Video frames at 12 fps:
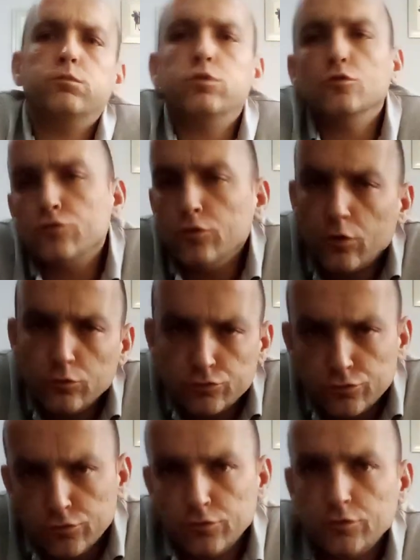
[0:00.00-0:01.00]
Puts the
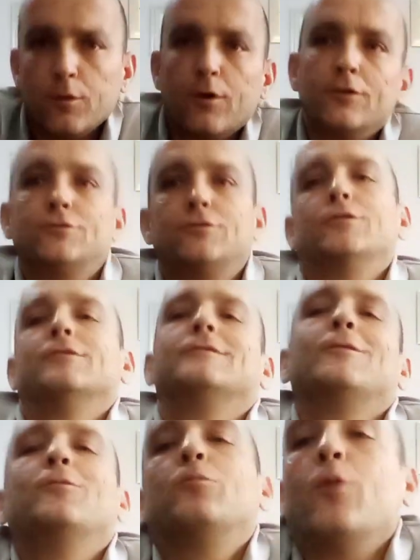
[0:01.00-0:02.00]
lotion in the basket.
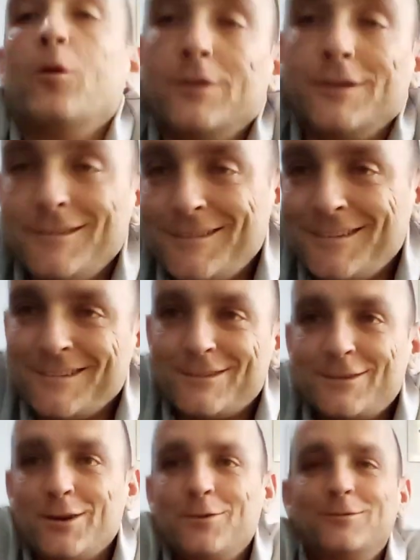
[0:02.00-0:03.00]
All wobbly in
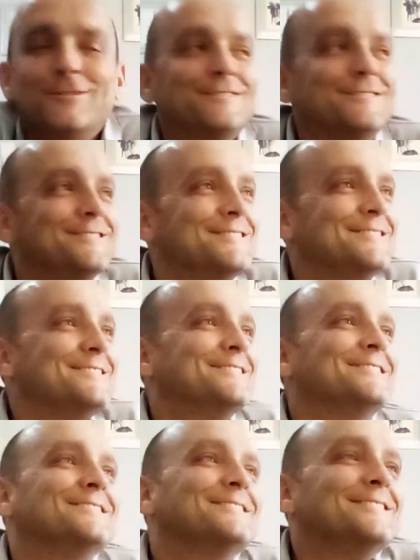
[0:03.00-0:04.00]
cell.
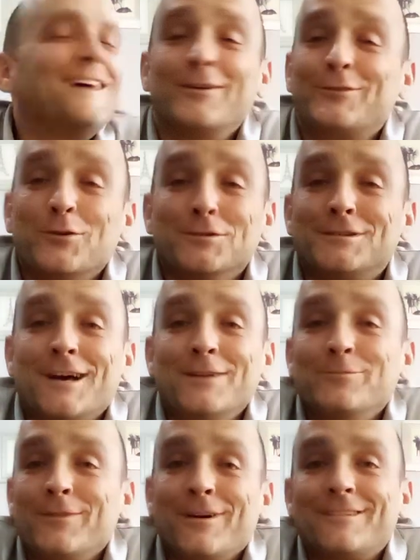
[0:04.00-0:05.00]
I'll do the
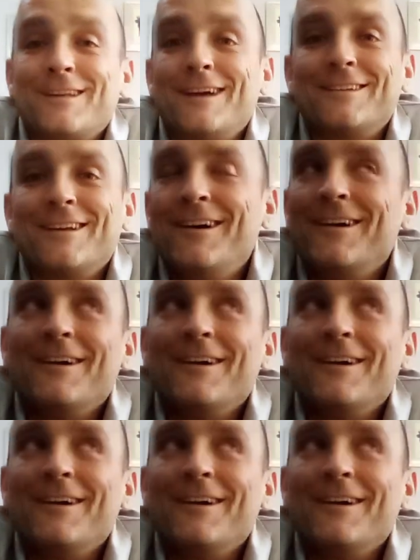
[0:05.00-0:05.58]
same. I'll take.